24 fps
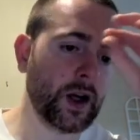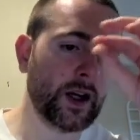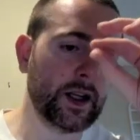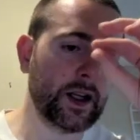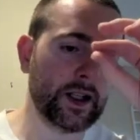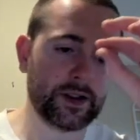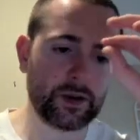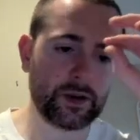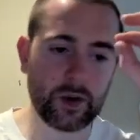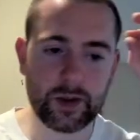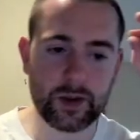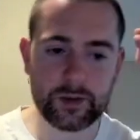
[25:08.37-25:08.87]

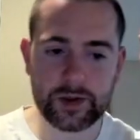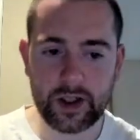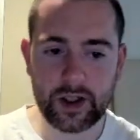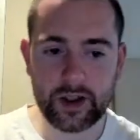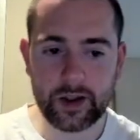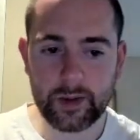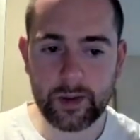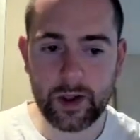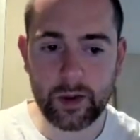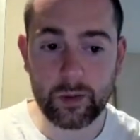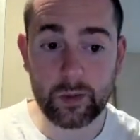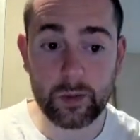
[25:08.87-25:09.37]
This is what I'm talking
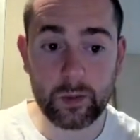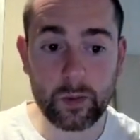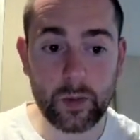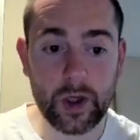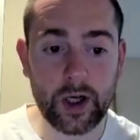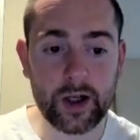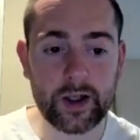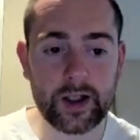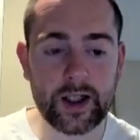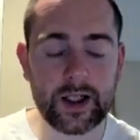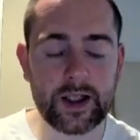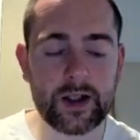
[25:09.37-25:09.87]
about when
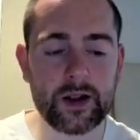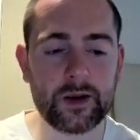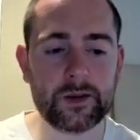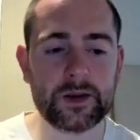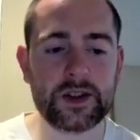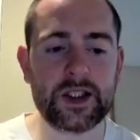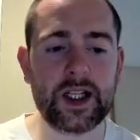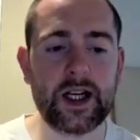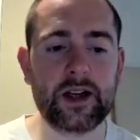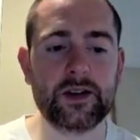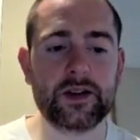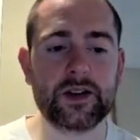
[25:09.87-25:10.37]
marketing comes
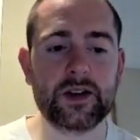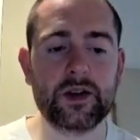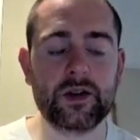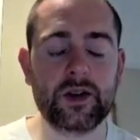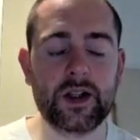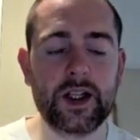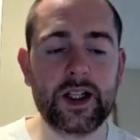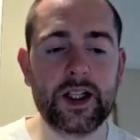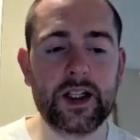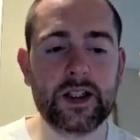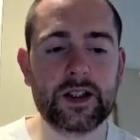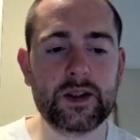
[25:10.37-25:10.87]
down to.
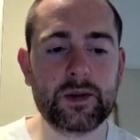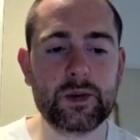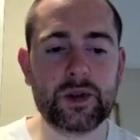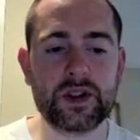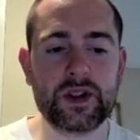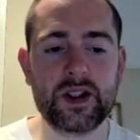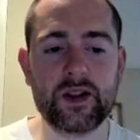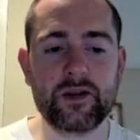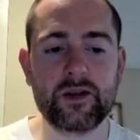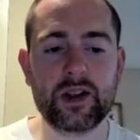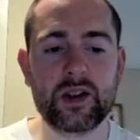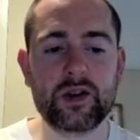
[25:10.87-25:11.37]
It is
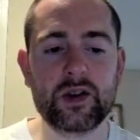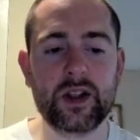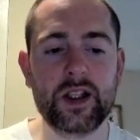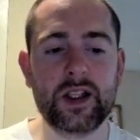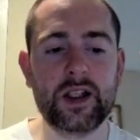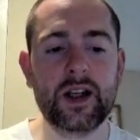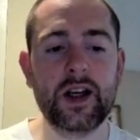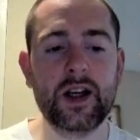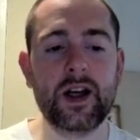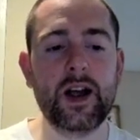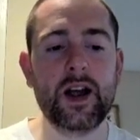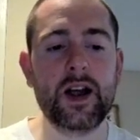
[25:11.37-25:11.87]

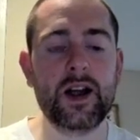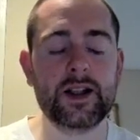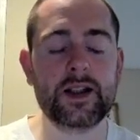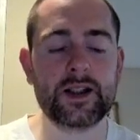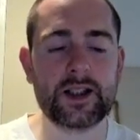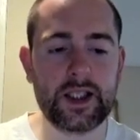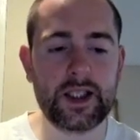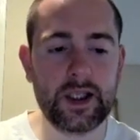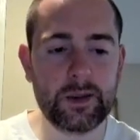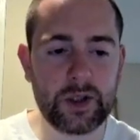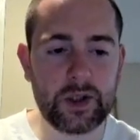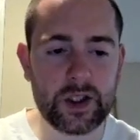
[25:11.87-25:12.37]
specifically
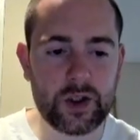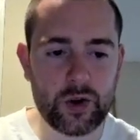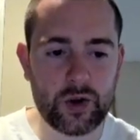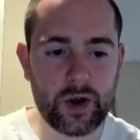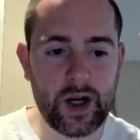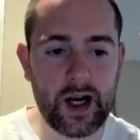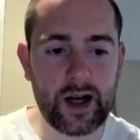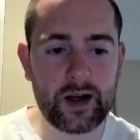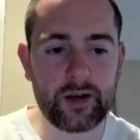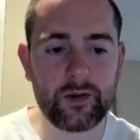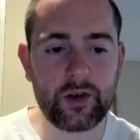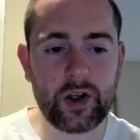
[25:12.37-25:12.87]
keeping
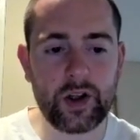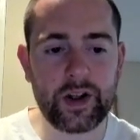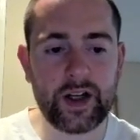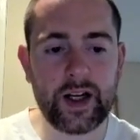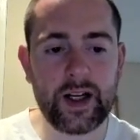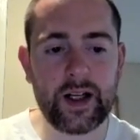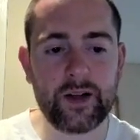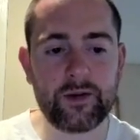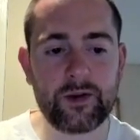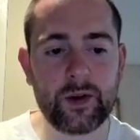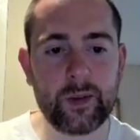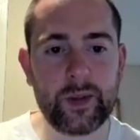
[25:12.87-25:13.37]
track of all that
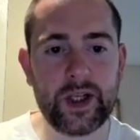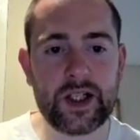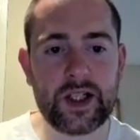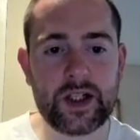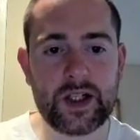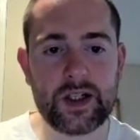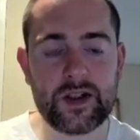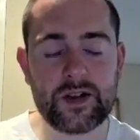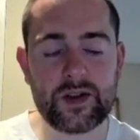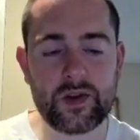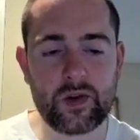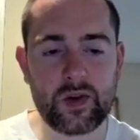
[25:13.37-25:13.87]

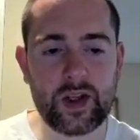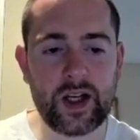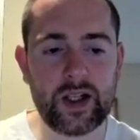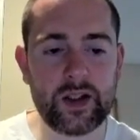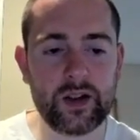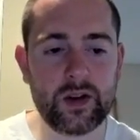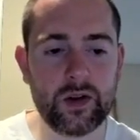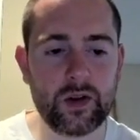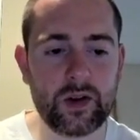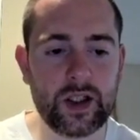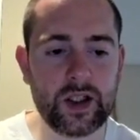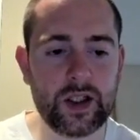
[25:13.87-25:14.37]
information so that
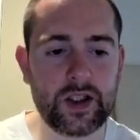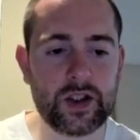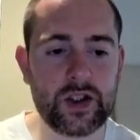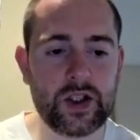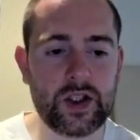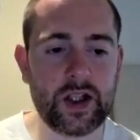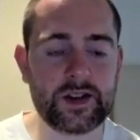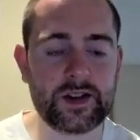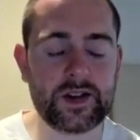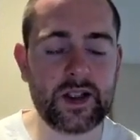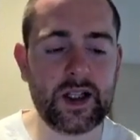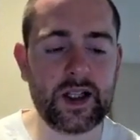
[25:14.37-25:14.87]
you can
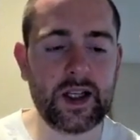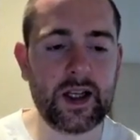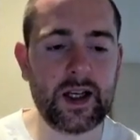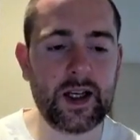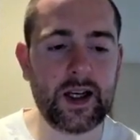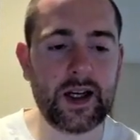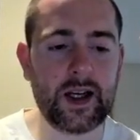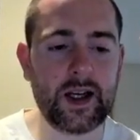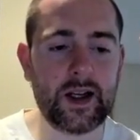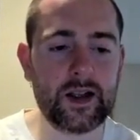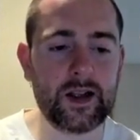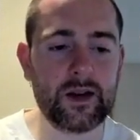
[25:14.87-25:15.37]
adjust it
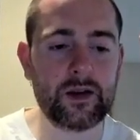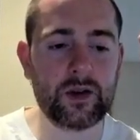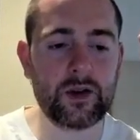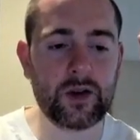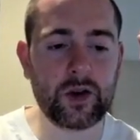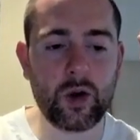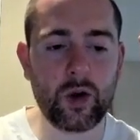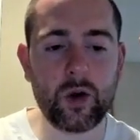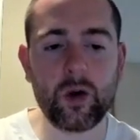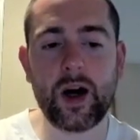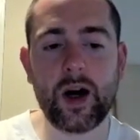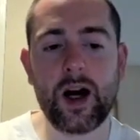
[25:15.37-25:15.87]
and
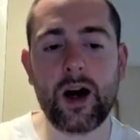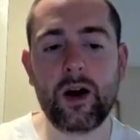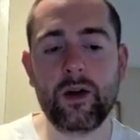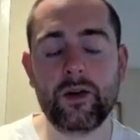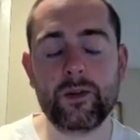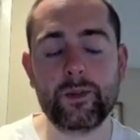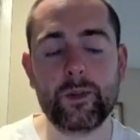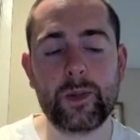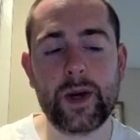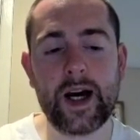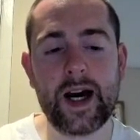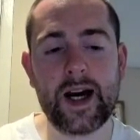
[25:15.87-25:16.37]
go out
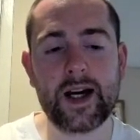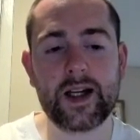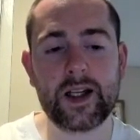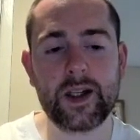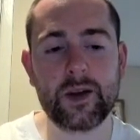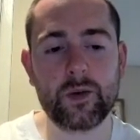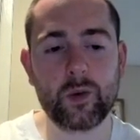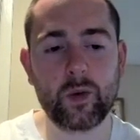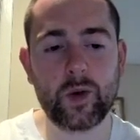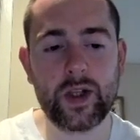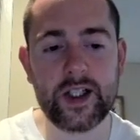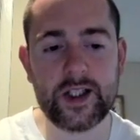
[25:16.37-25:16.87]
and back
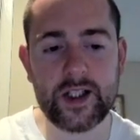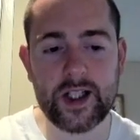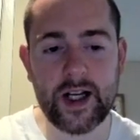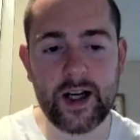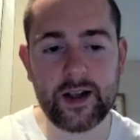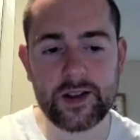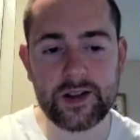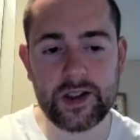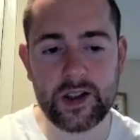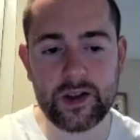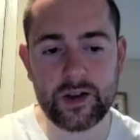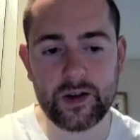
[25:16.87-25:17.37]
and reach
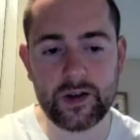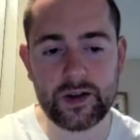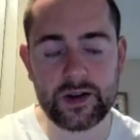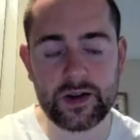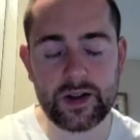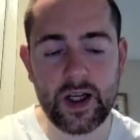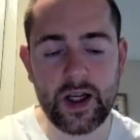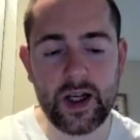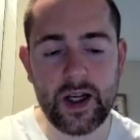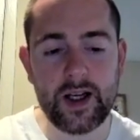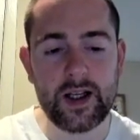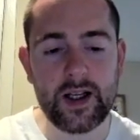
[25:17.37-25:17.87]
out to those
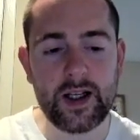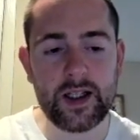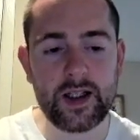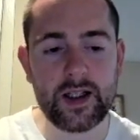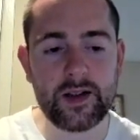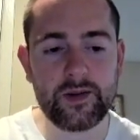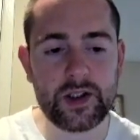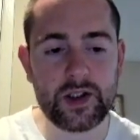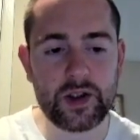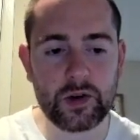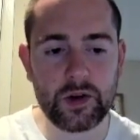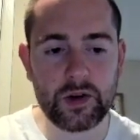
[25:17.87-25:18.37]

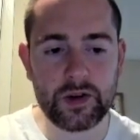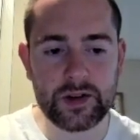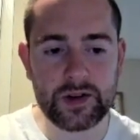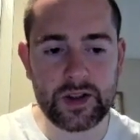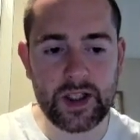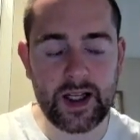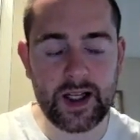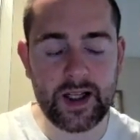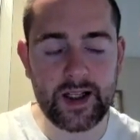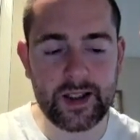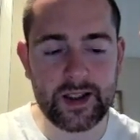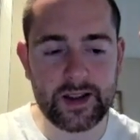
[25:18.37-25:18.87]
individuals
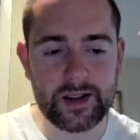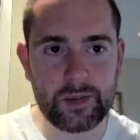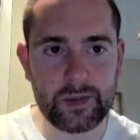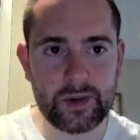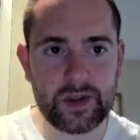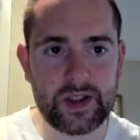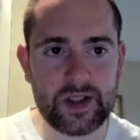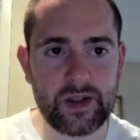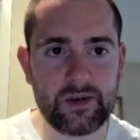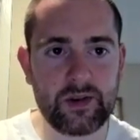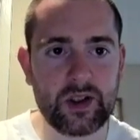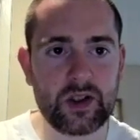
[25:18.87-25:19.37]
and
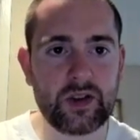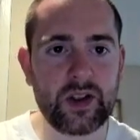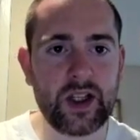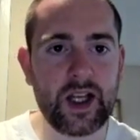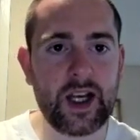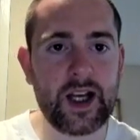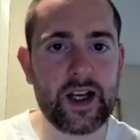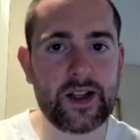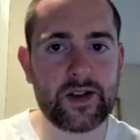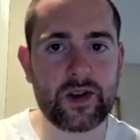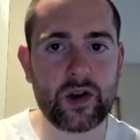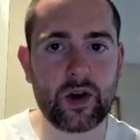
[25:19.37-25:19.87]
specifically
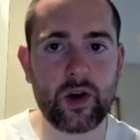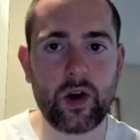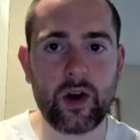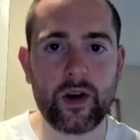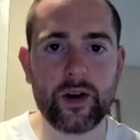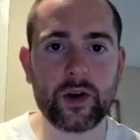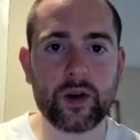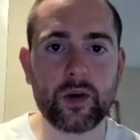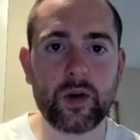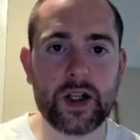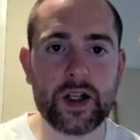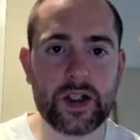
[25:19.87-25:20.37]
answer all
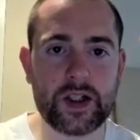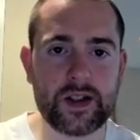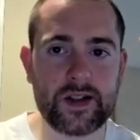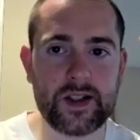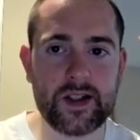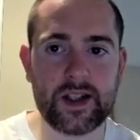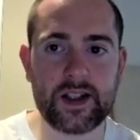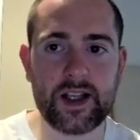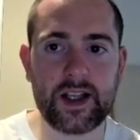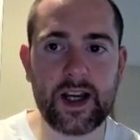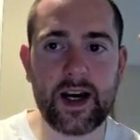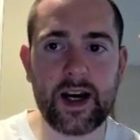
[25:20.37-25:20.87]
the questions
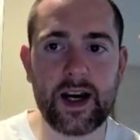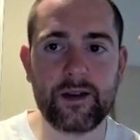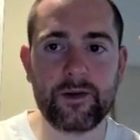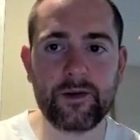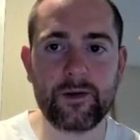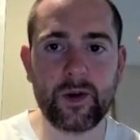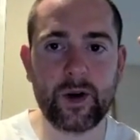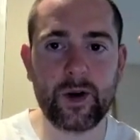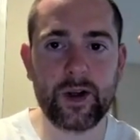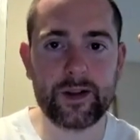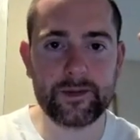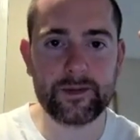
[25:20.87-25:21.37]
that they have
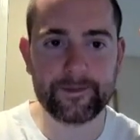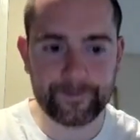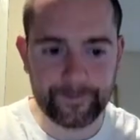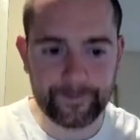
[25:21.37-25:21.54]
for you.